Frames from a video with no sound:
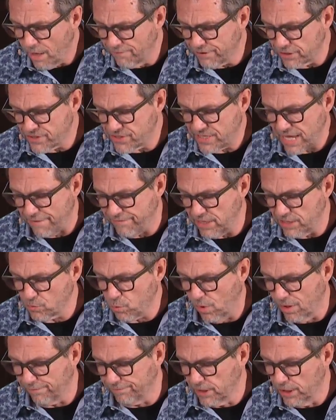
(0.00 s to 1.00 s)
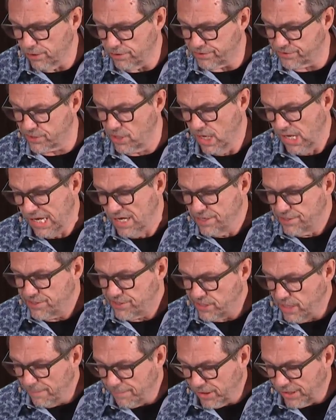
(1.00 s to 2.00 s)
Verse 7 is one of Luke's
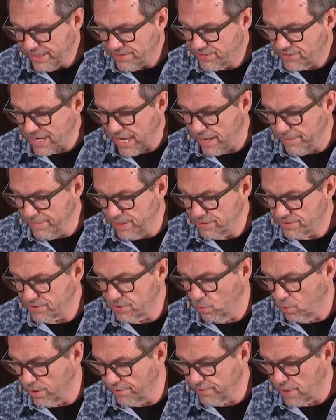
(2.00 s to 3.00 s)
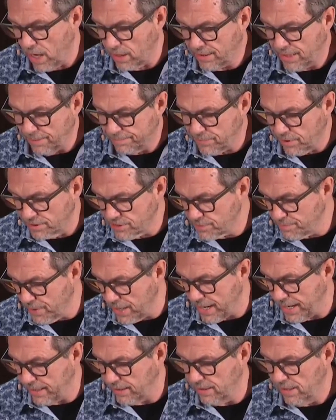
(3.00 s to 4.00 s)
summary statements. The word of God kept on
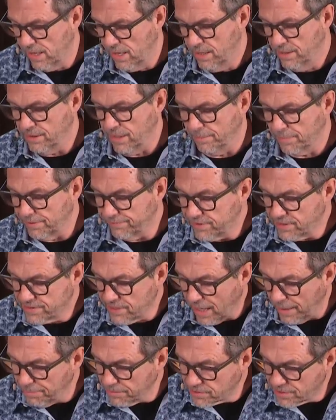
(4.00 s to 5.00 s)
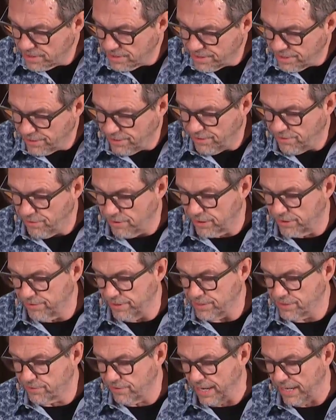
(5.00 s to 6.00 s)
spreading. Number of disciples continued to
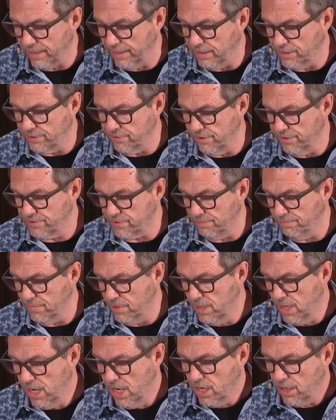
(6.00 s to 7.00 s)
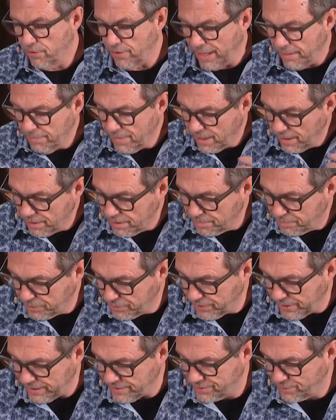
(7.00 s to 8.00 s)
increase greatly in Jerusalem. Great many of the
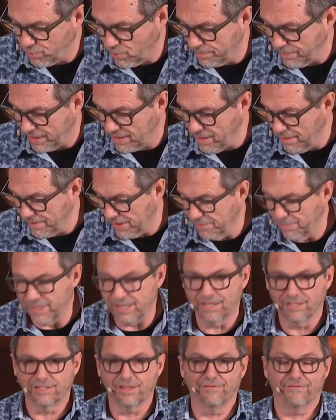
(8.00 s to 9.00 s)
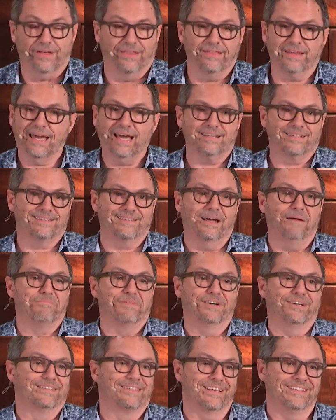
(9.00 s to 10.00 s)
priests were becoming obedient to the faith. I got to
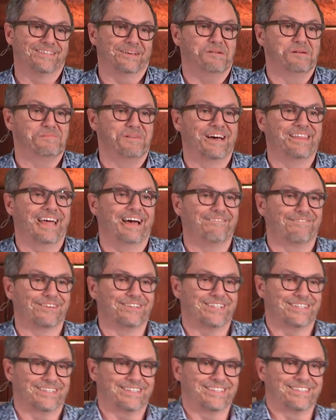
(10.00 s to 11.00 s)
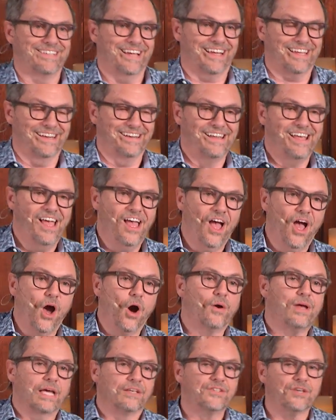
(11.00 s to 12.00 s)
stop there and say something about that for just a second.
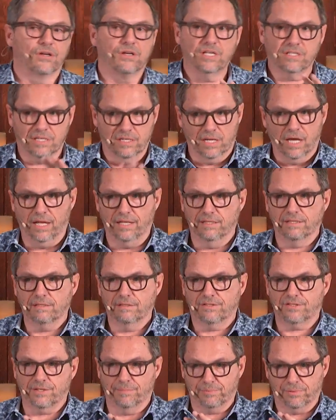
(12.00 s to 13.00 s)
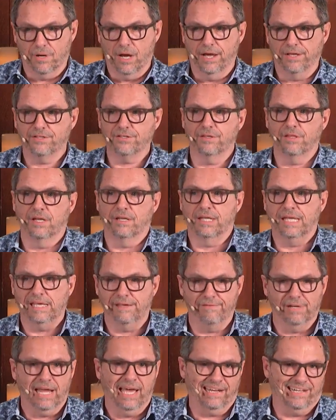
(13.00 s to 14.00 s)
Okay, so does it not surprise you that
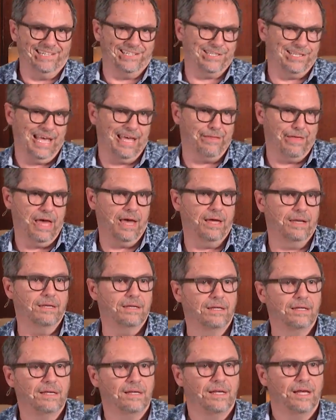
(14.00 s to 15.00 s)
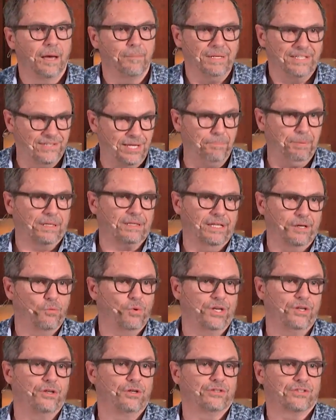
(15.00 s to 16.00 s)
he even had to say that? I mean, typically,
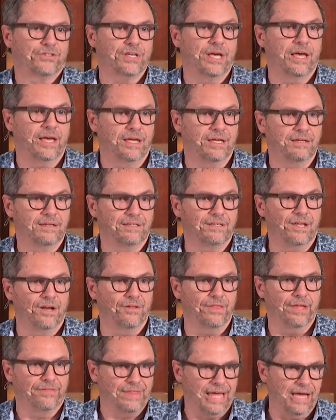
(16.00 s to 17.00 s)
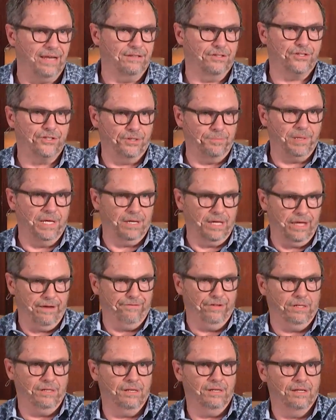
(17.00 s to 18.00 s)
wouldn't you say, you know, that that should be a
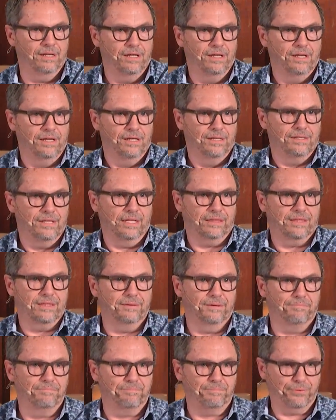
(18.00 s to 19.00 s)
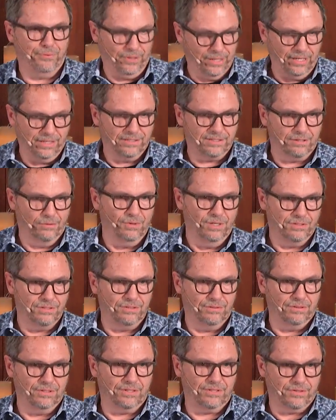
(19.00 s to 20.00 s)
given? That the priests, the ones
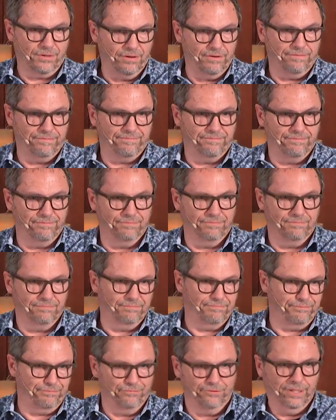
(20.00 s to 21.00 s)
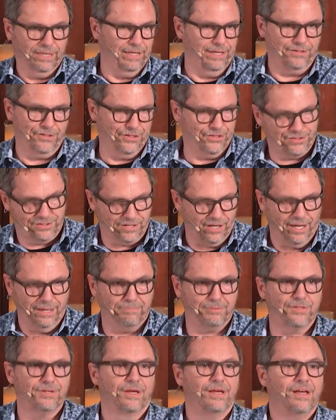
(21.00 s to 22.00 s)
who are sort of religious
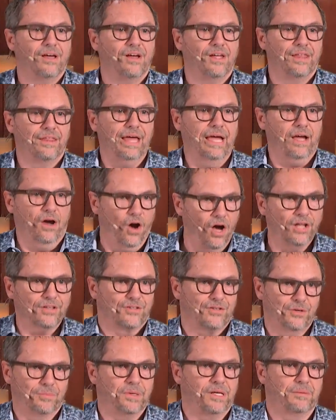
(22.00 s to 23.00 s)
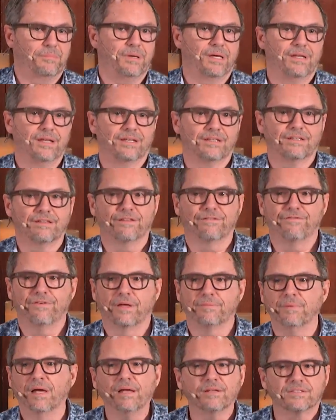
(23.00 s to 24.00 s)
types, they ought to be obedient to the
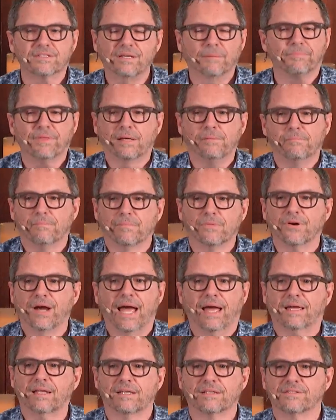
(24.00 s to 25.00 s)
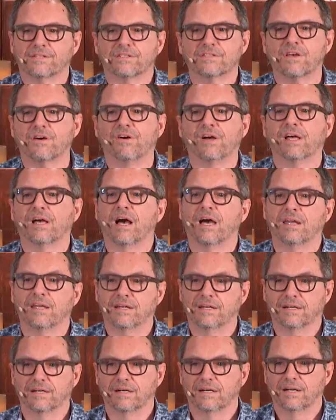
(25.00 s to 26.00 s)
faith. No, something miraculous is going on
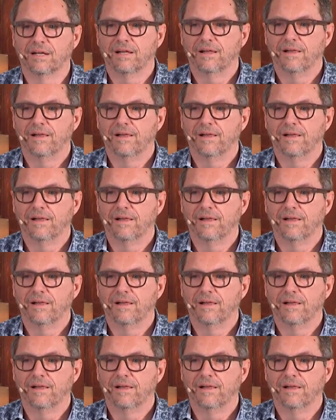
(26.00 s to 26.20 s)
here.